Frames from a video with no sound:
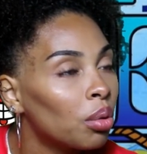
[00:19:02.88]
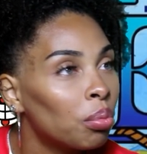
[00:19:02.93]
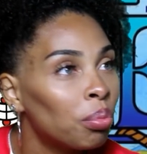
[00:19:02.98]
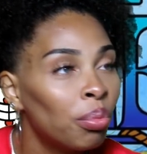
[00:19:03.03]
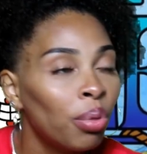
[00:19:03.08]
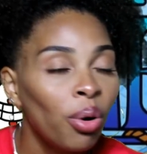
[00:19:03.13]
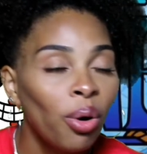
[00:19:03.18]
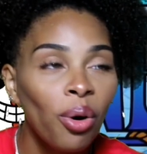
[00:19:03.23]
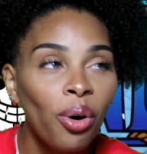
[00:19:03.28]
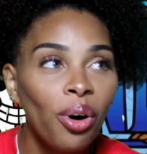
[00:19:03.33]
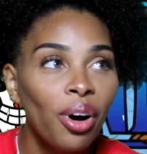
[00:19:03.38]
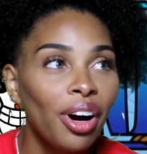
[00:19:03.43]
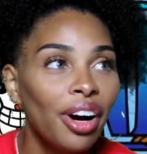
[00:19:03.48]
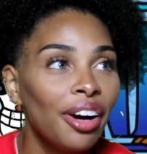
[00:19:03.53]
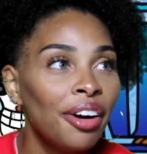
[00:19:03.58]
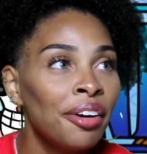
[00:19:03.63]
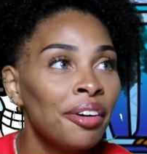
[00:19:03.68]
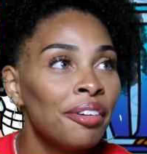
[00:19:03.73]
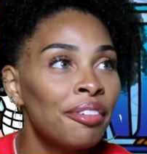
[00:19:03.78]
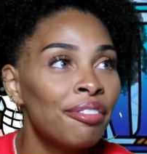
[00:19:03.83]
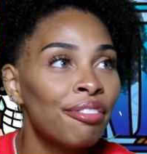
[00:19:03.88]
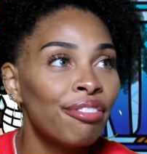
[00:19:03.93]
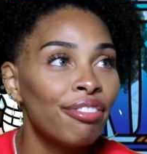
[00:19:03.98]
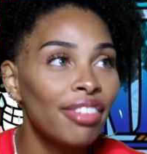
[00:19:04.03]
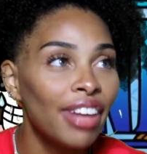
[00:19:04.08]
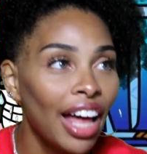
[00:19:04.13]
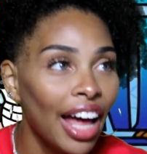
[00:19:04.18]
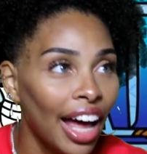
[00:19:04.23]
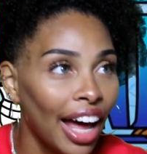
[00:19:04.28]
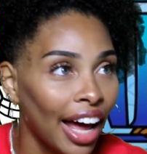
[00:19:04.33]
Poor
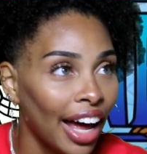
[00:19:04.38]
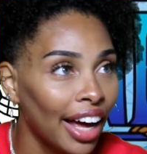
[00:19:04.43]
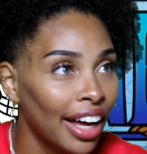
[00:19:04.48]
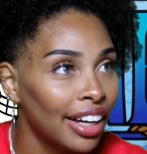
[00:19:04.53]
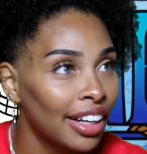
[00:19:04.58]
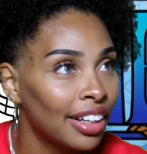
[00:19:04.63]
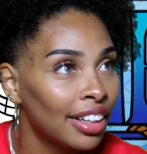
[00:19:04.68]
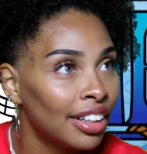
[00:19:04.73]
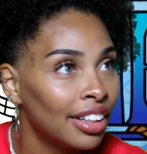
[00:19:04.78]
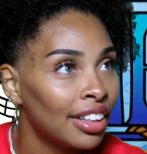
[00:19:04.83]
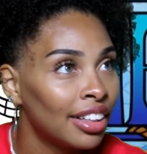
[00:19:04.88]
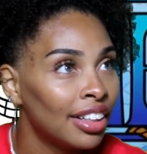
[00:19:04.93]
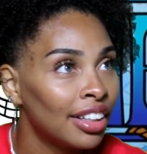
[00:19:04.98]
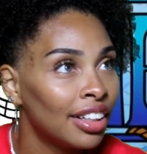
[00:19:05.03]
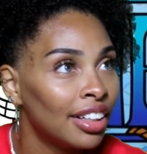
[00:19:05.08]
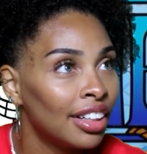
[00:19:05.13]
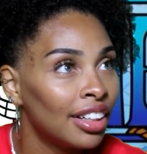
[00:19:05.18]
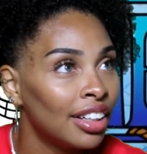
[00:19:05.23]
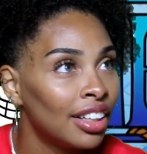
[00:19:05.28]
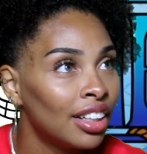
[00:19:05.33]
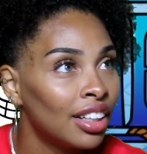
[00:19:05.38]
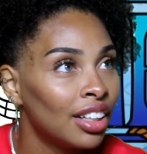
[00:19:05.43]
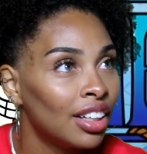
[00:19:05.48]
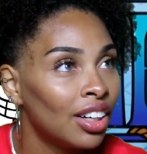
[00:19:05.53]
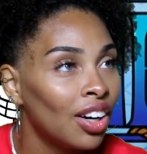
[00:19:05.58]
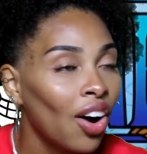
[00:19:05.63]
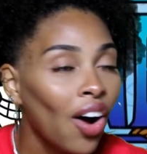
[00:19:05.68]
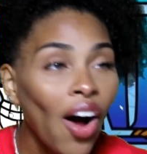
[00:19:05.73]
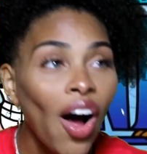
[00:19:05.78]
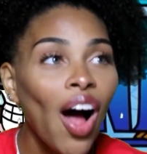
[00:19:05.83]
fly.
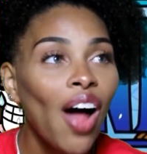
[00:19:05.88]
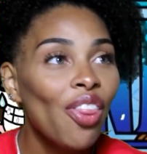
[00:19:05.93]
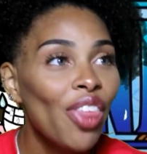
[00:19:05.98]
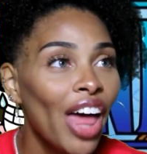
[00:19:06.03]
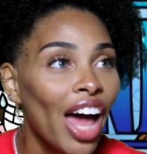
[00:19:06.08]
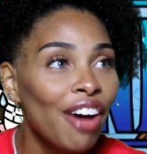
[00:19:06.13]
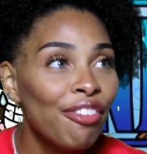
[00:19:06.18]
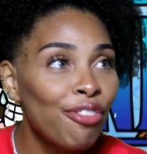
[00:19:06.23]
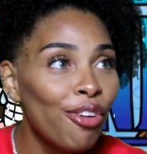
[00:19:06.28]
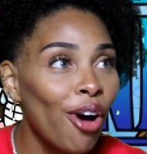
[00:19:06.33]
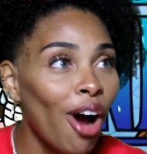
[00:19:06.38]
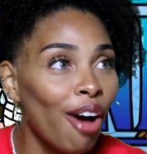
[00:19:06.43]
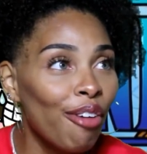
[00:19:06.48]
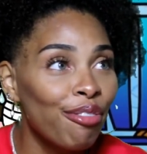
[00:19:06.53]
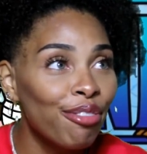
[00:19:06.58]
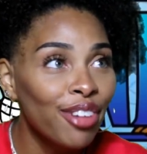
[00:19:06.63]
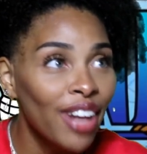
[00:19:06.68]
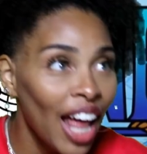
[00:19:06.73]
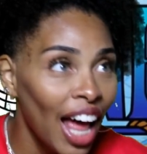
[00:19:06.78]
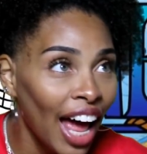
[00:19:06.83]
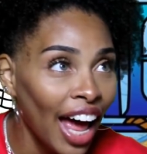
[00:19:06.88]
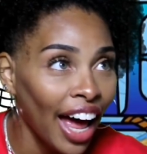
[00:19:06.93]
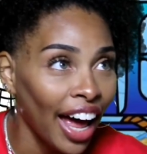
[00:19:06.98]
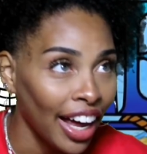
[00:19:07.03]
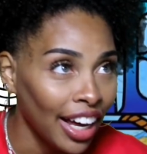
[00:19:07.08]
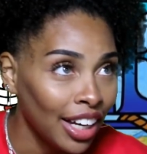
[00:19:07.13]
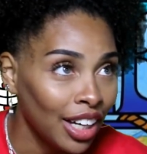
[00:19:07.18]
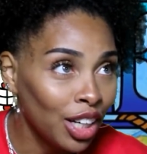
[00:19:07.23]
All that for a fly.